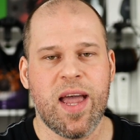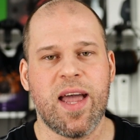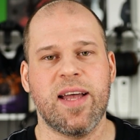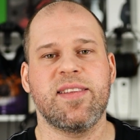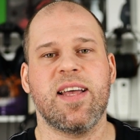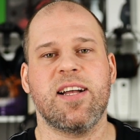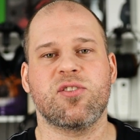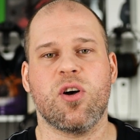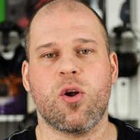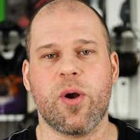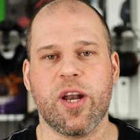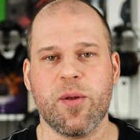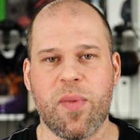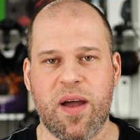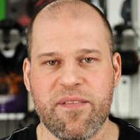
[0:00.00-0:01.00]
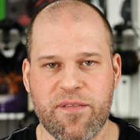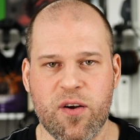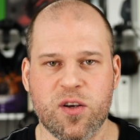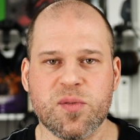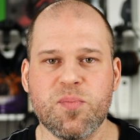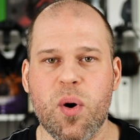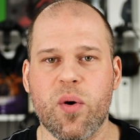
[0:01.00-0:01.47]
And that's already my
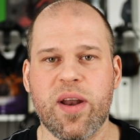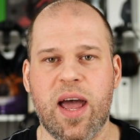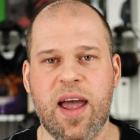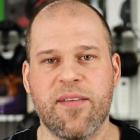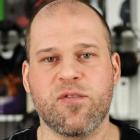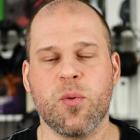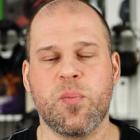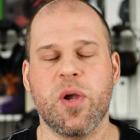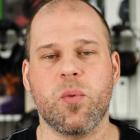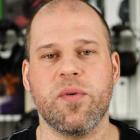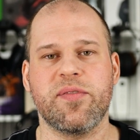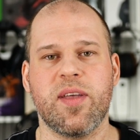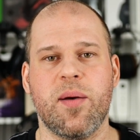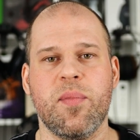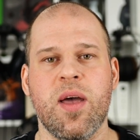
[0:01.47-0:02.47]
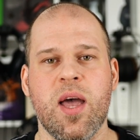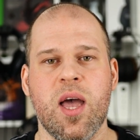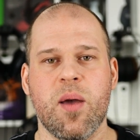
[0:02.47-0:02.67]
first bone I have to pick with them,